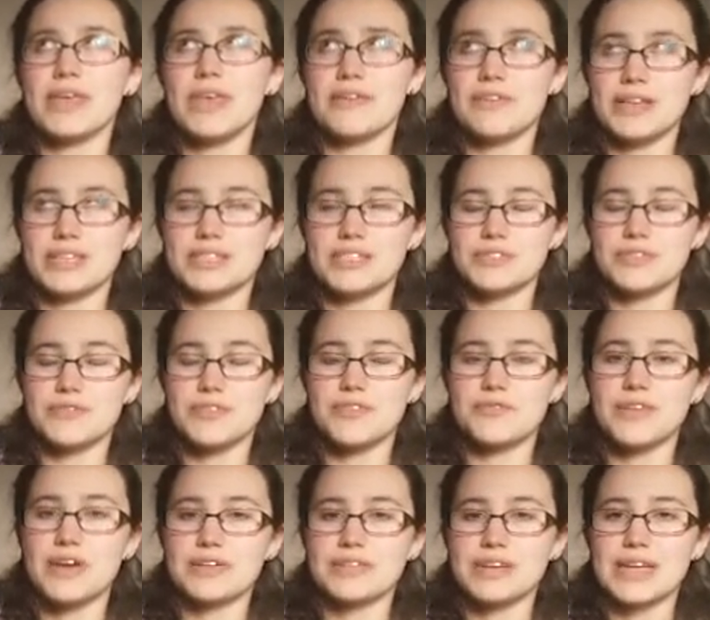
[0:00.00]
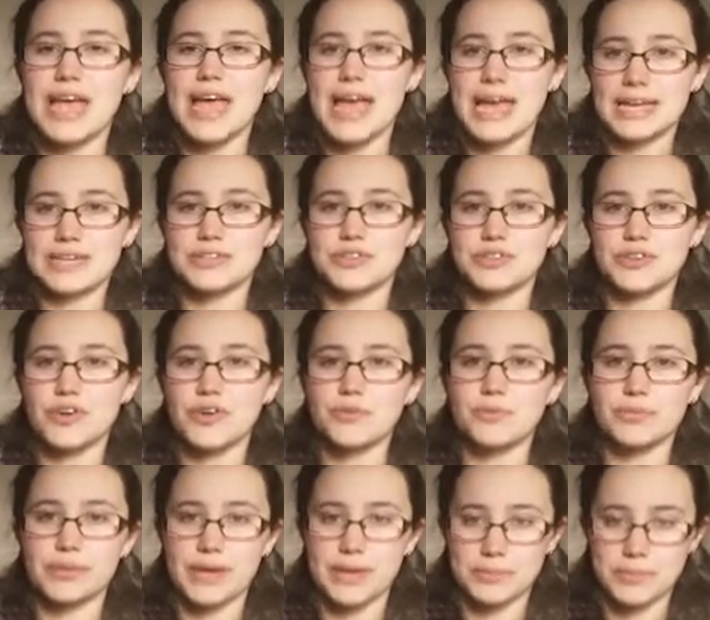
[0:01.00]
events of the very end
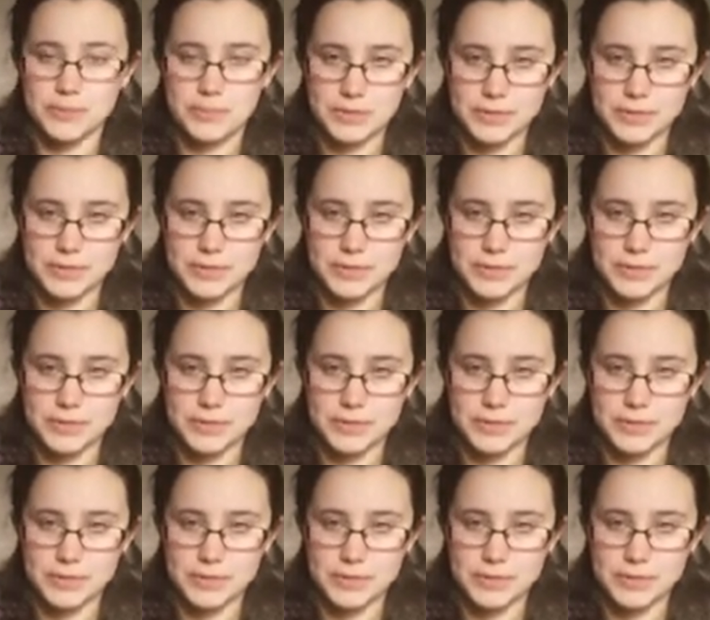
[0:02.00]
of Bring Up the